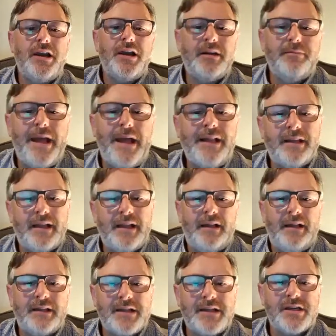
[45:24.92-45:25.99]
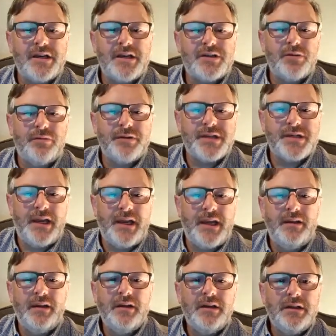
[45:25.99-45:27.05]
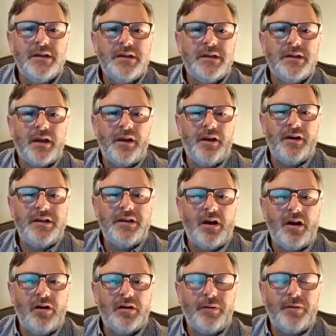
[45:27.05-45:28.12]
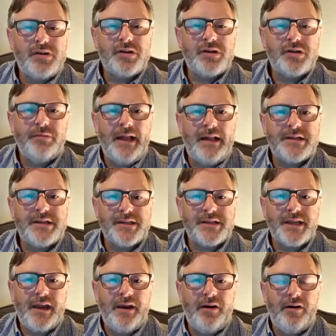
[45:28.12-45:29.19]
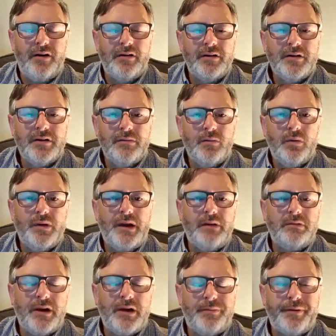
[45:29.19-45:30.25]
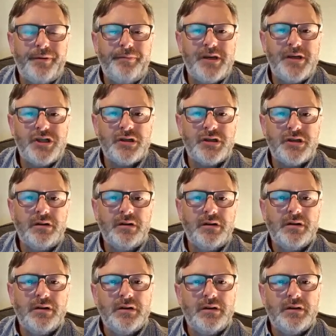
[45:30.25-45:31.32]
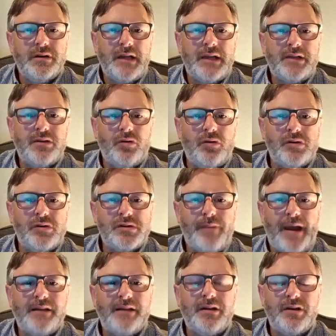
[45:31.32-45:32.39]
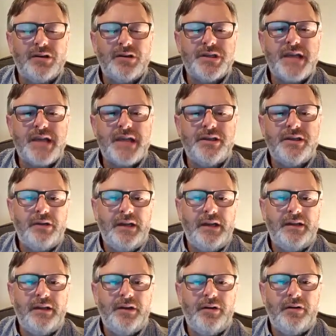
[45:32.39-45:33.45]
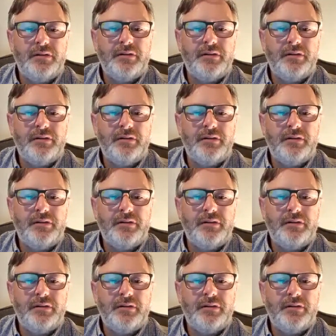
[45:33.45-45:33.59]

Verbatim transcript: in mental health. That's like someone saying, "Can I talk about somebody else's care without their permission?" That mm-hmm. goes back to consent, really. You know.